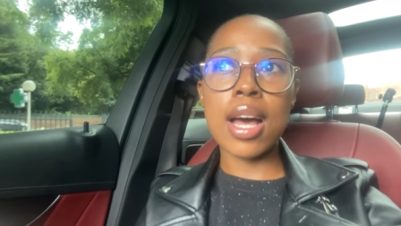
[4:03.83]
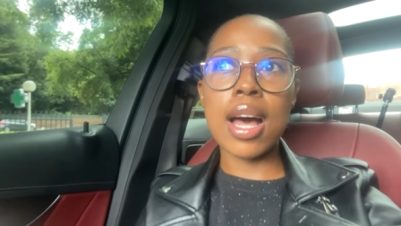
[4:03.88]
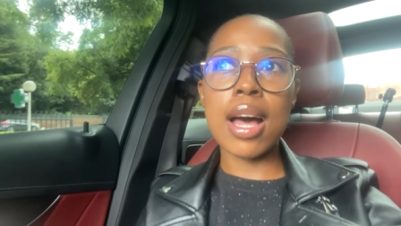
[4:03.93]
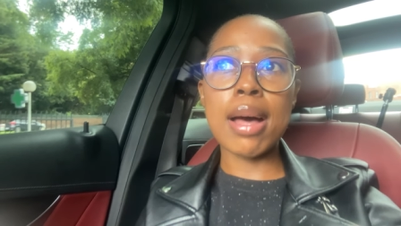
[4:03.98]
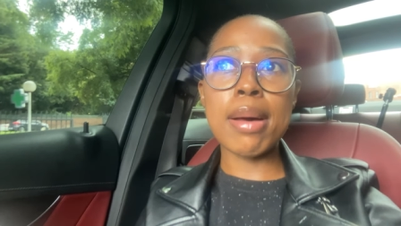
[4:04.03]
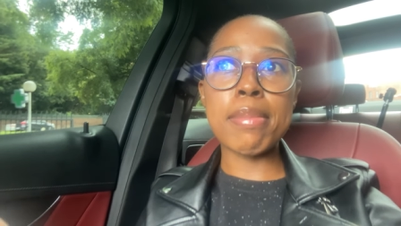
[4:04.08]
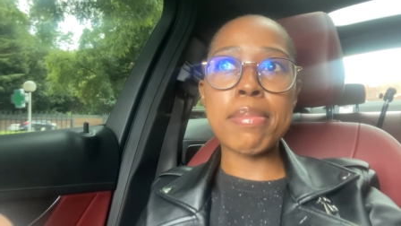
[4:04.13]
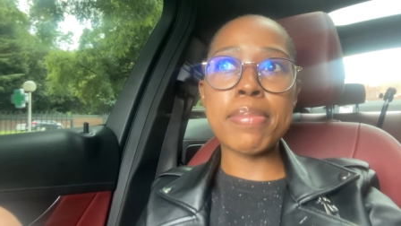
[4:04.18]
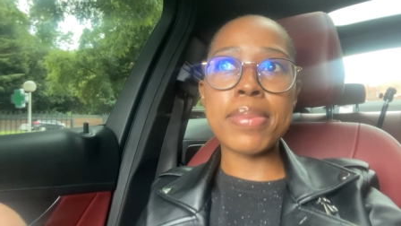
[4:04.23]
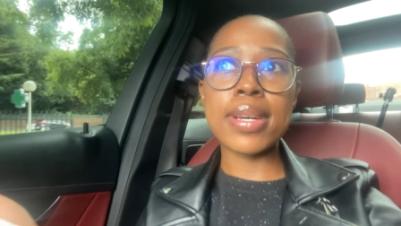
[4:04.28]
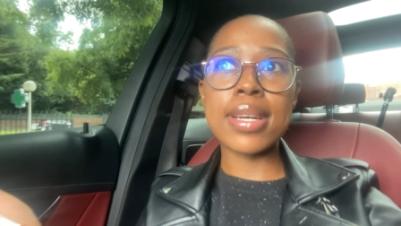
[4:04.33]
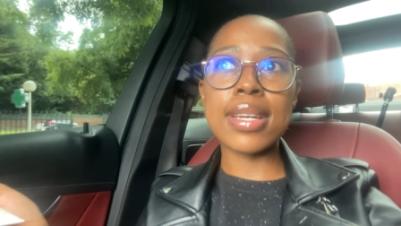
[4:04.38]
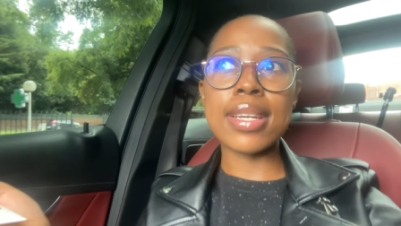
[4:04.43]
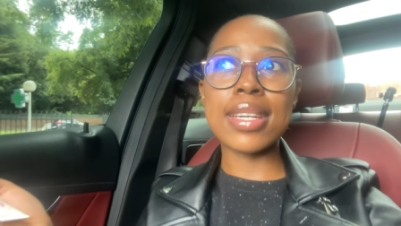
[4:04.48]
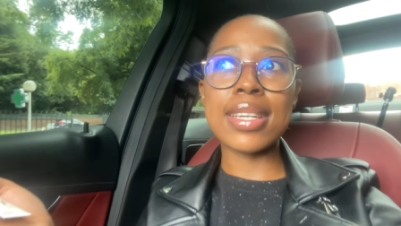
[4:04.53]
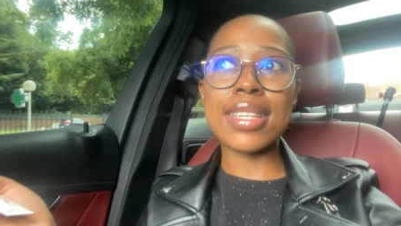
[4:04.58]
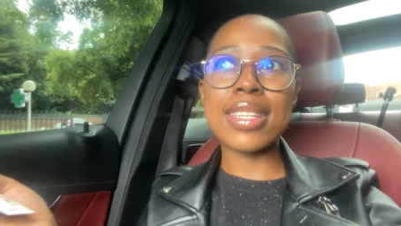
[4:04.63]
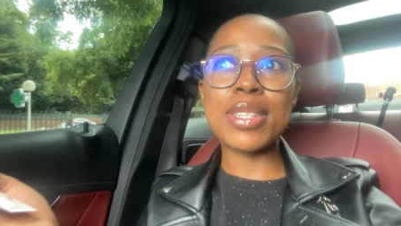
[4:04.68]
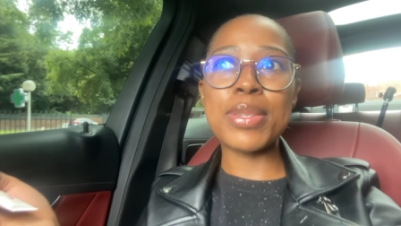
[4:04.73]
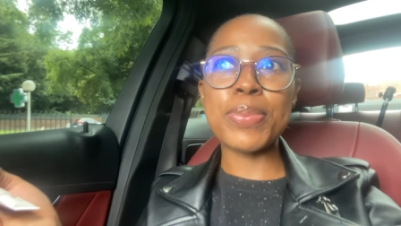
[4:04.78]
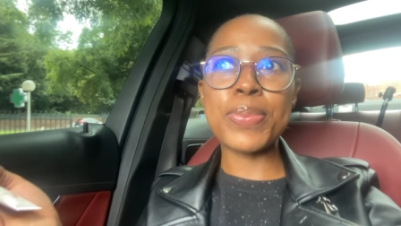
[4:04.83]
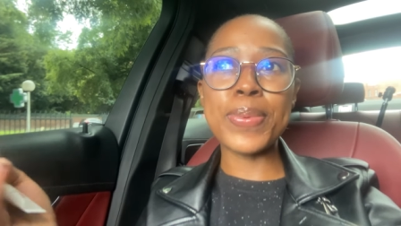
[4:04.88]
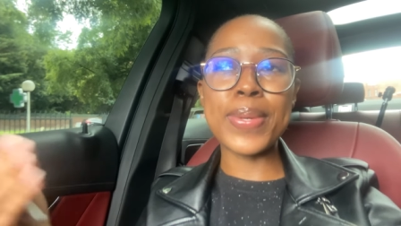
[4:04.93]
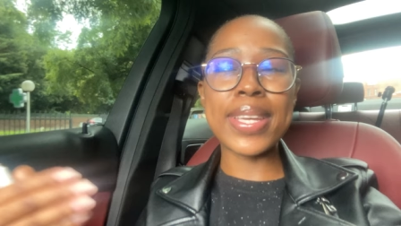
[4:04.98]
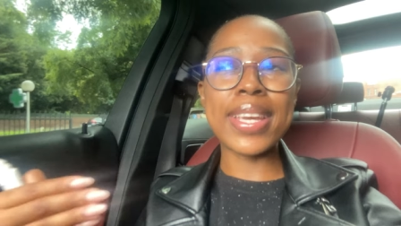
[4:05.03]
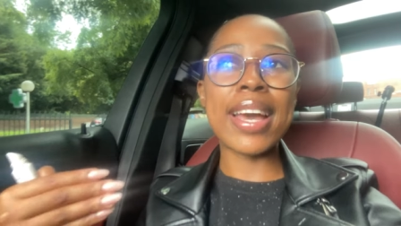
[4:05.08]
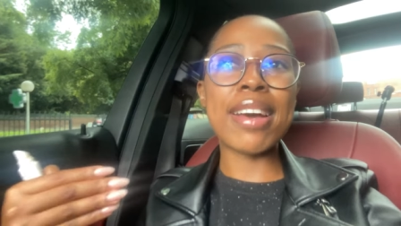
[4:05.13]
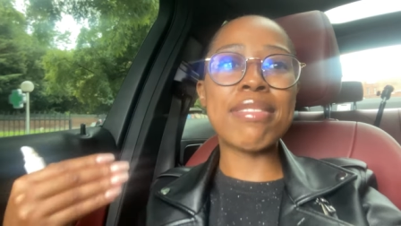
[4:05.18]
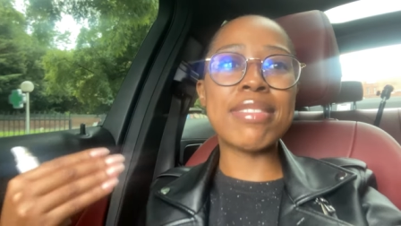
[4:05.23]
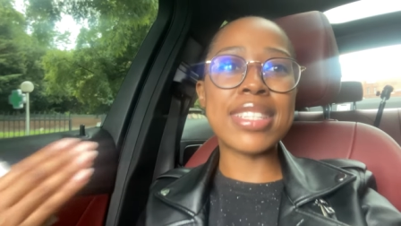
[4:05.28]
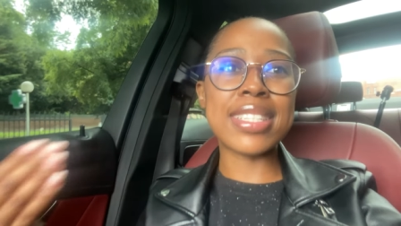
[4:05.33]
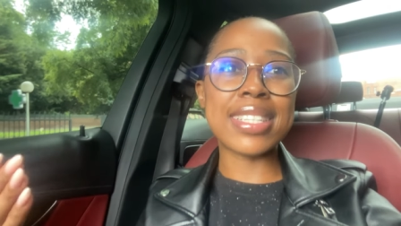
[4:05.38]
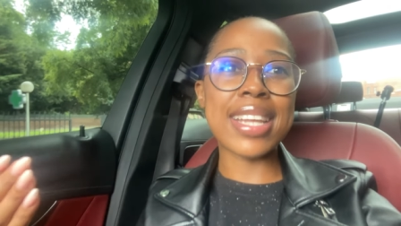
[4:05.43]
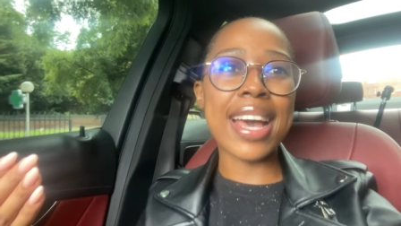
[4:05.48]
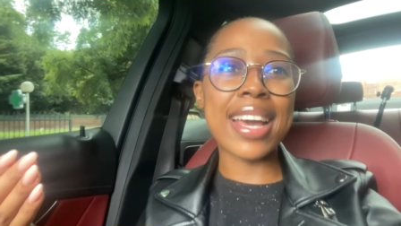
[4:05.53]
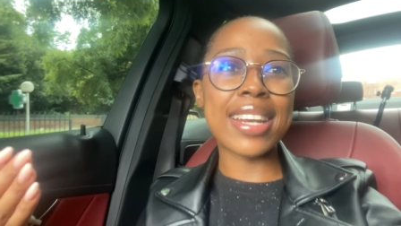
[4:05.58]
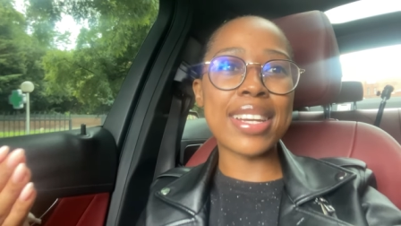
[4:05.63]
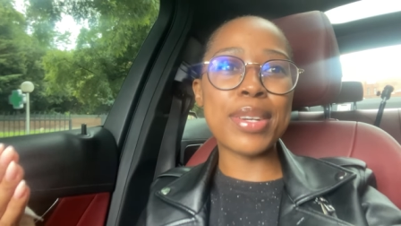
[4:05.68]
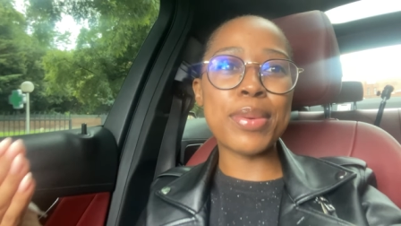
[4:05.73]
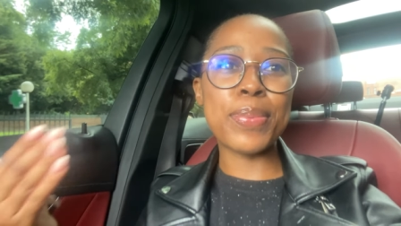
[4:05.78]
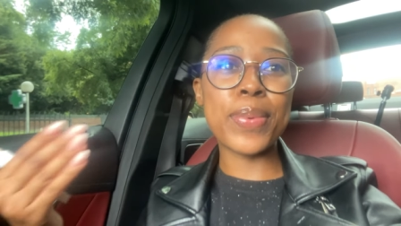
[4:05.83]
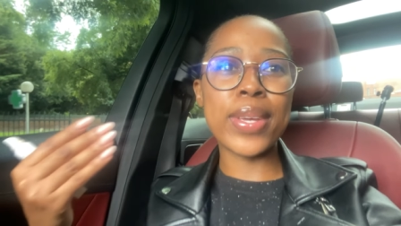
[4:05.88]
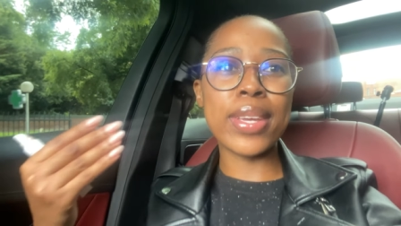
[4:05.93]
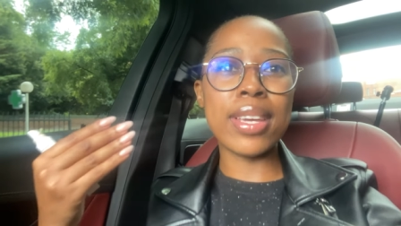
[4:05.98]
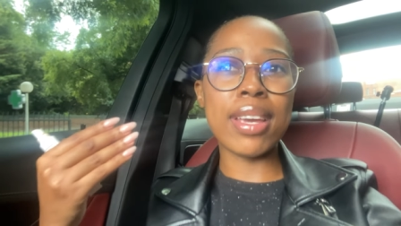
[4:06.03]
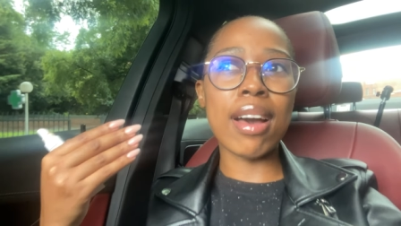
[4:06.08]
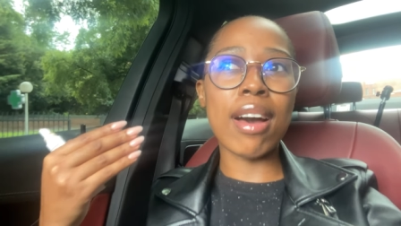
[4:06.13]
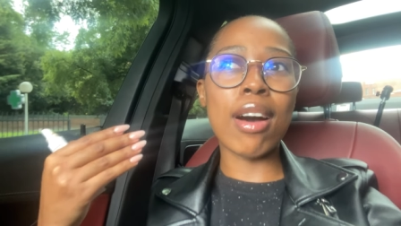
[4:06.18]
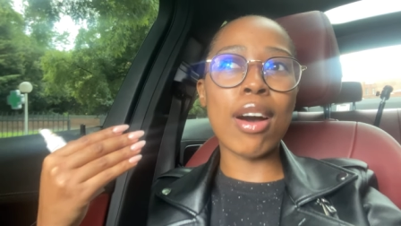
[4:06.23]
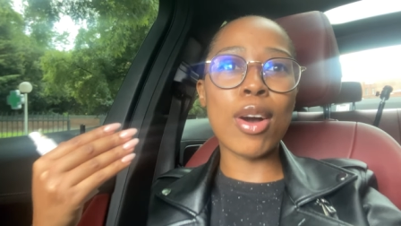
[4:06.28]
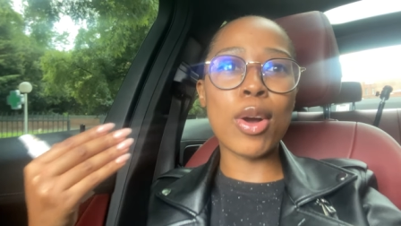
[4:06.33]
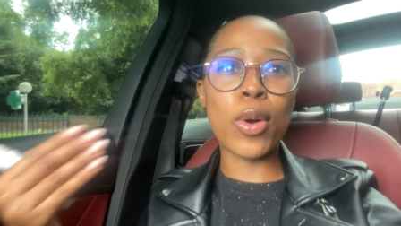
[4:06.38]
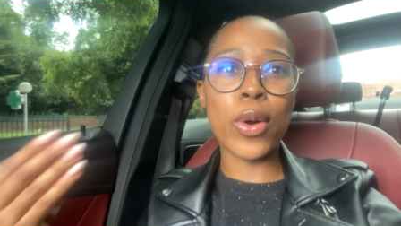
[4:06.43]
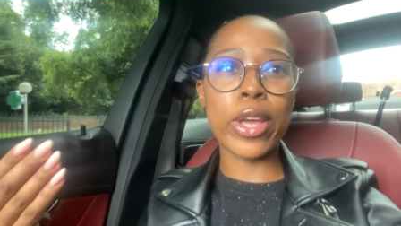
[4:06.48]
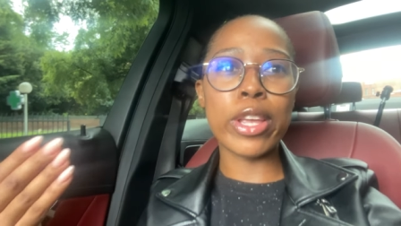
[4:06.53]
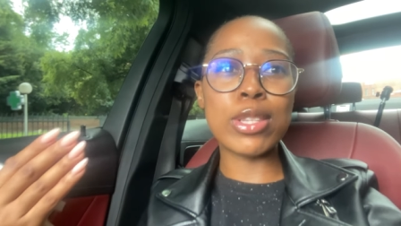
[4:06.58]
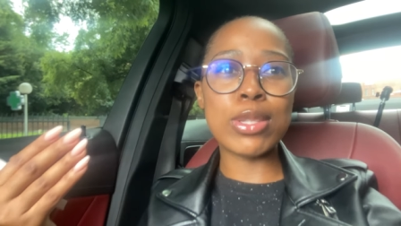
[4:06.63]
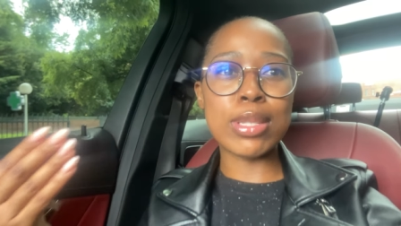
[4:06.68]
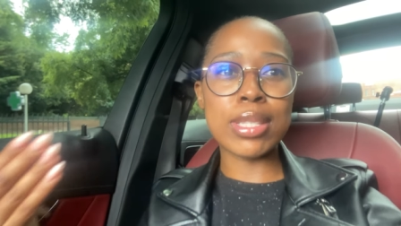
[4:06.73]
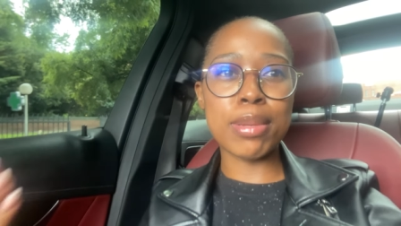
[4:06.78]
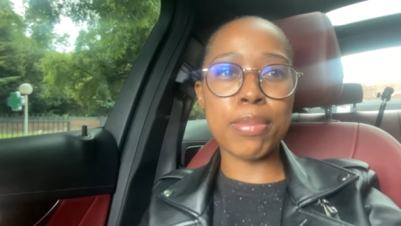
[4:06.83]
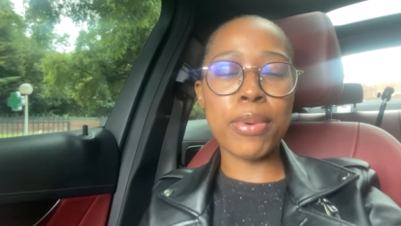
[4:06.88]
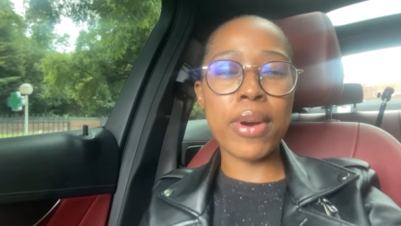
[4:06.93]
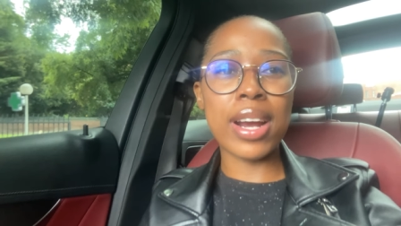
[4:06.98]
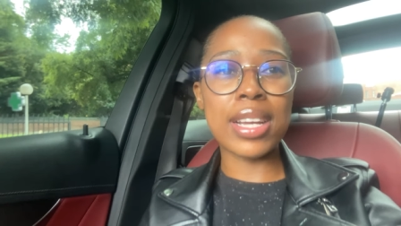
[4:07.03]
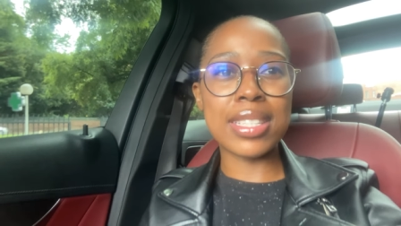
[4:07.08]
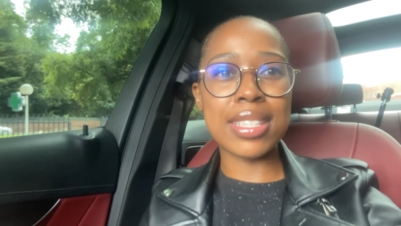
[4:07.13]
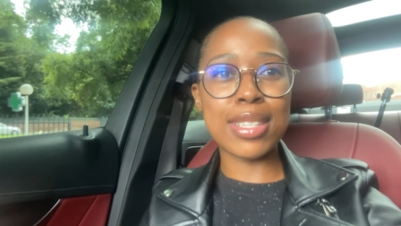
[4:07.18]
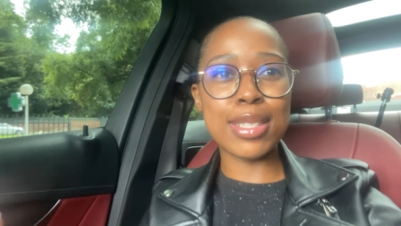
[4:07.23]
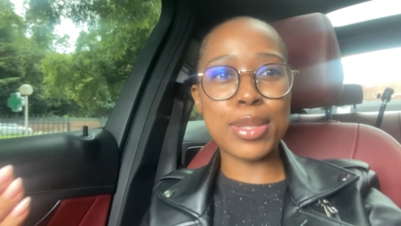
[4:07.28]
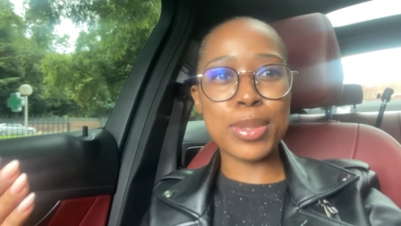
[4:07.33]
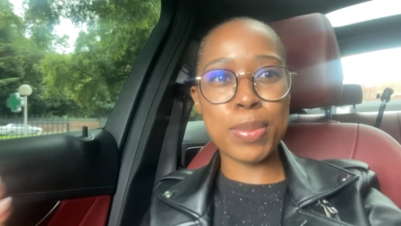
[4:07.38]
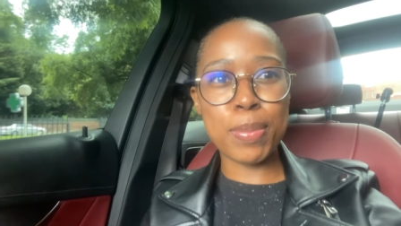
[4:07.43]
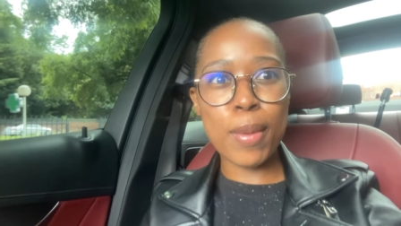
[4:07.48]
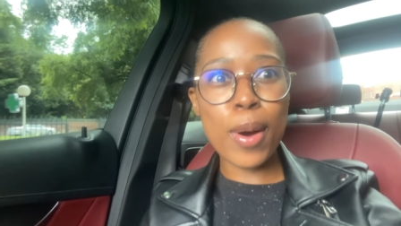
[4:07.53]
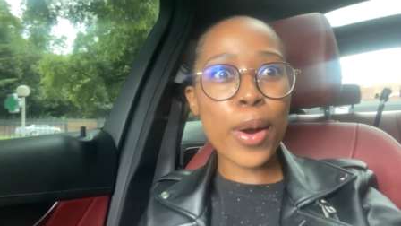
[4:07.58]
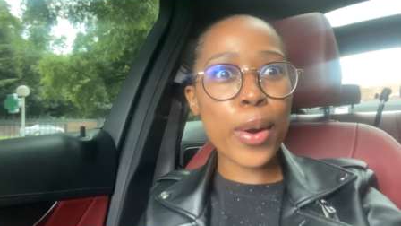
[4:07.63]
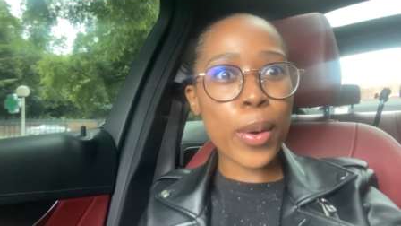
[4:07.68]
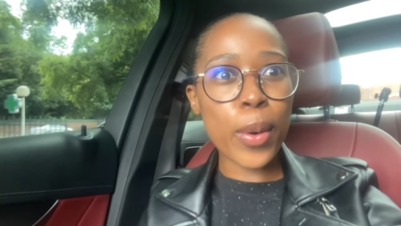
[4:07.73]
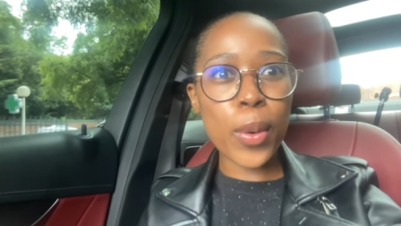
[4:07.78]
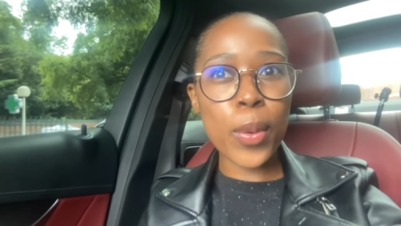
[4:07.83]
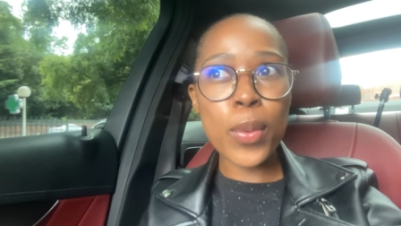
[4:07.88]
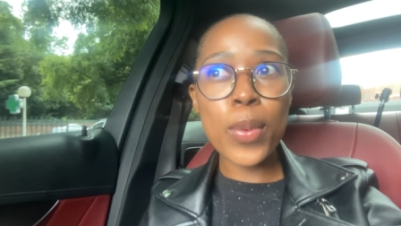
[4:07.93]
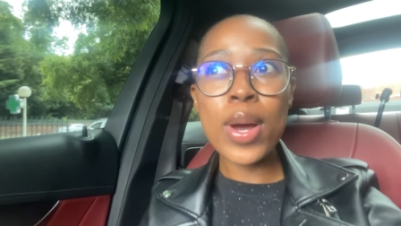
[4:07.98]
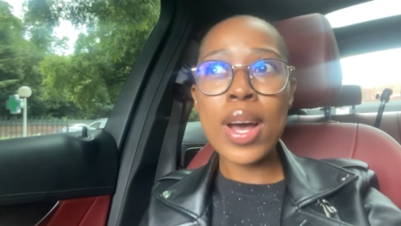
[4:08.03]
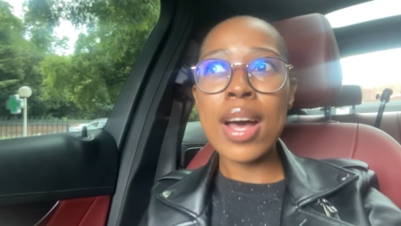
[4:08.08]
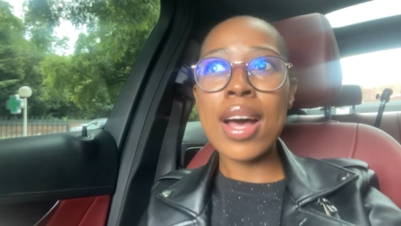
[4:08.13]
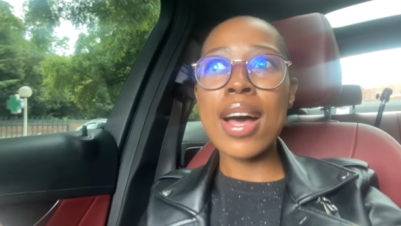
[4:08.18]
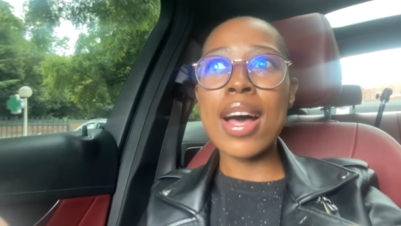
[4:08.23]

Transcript: but we have decided we are going to surprise her tomorrow.